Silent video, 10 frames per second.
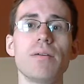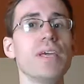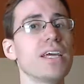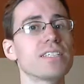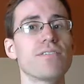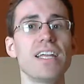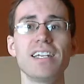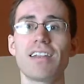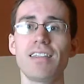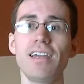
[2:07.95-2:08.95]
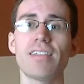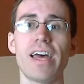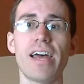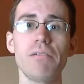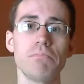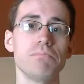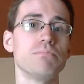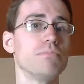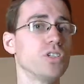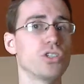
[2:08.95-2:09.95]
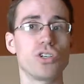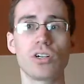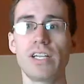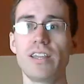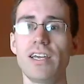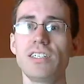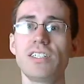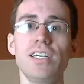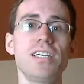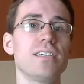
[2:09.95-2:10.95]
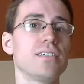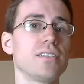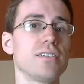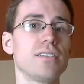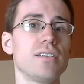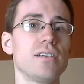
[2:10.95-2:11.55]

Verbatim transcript: because if they didn't think that, surely they'd change.